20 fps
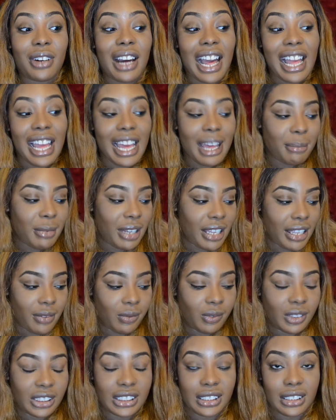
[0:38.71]
I had my
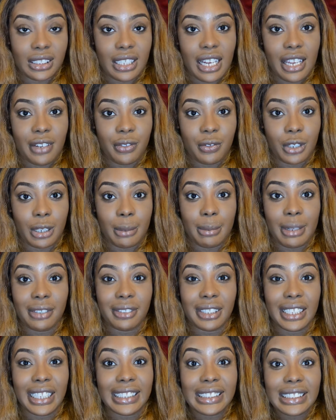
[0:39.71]
Invisalign for about
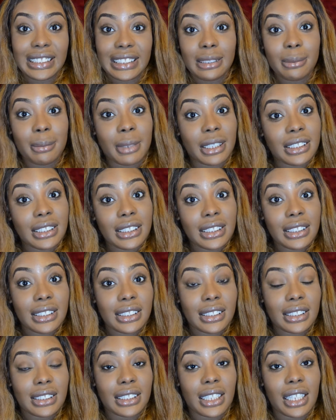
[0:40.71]
18
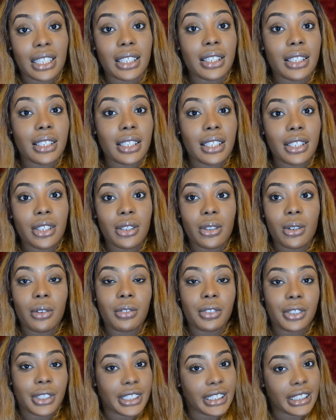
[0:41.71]
months, a little
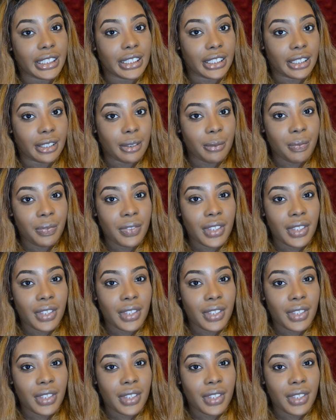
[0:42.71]
over a year.